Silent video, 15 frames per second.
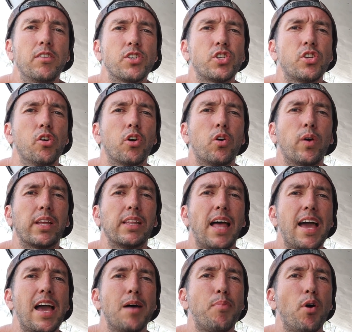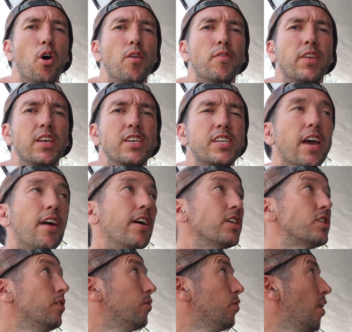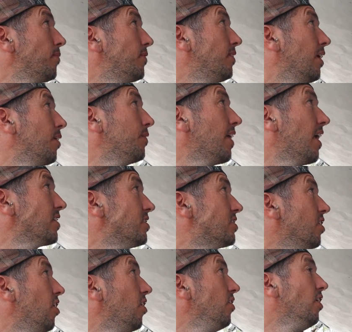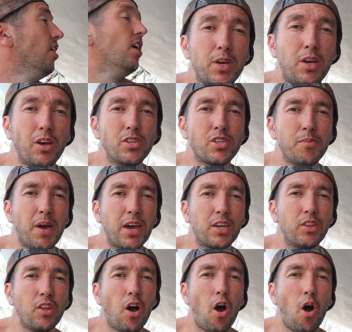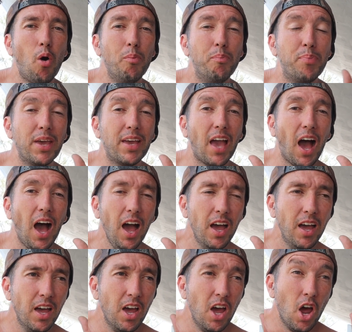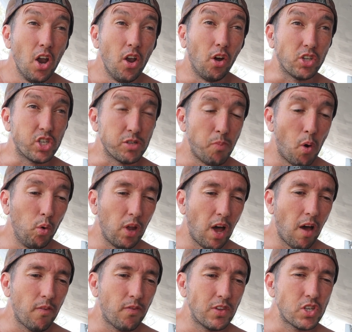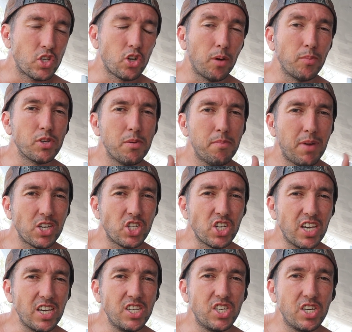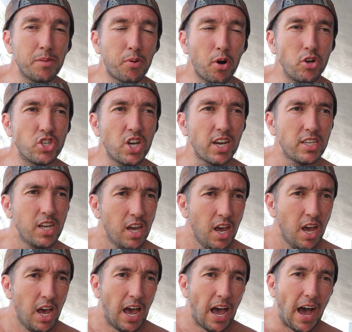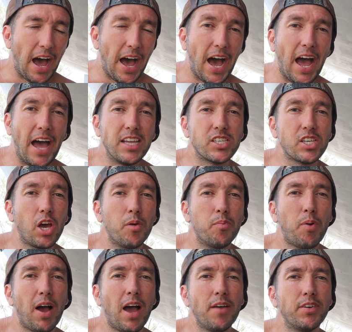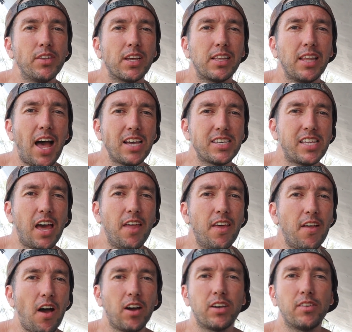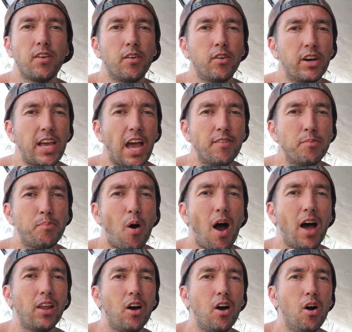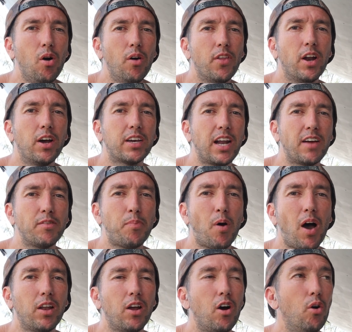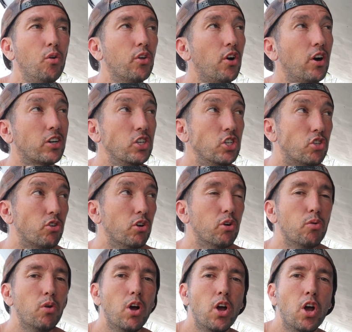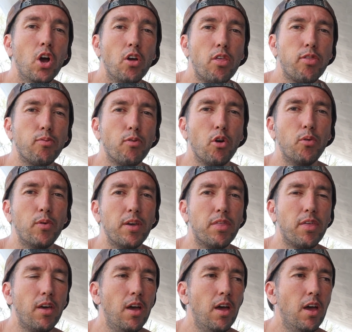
I'll just do a quick layup over this area. So I've wiped it down with acetone. Because I'm making the hole bigger, not smaller, this job is a much easier project. And so by having the glass down there, I could already have a pilot hole, and then I can have a pilot hole that I can drill through with.